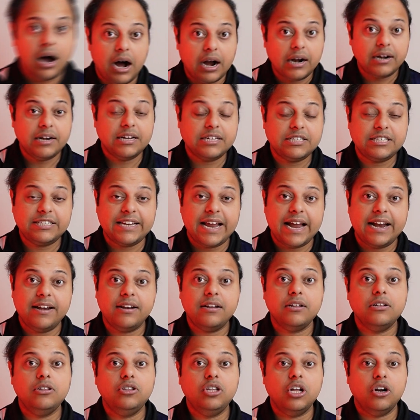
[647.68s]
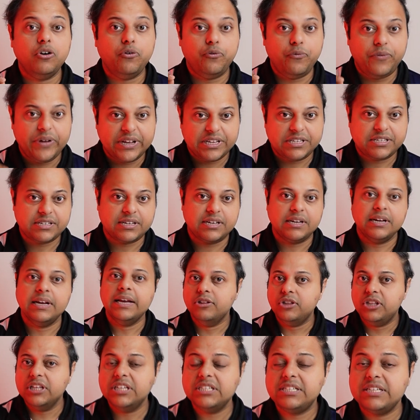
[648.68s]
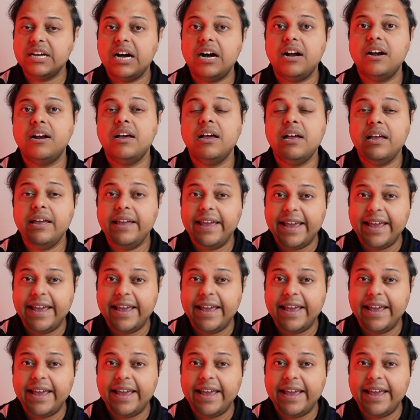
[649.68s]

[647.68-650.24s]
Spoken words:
Understand the risk. These are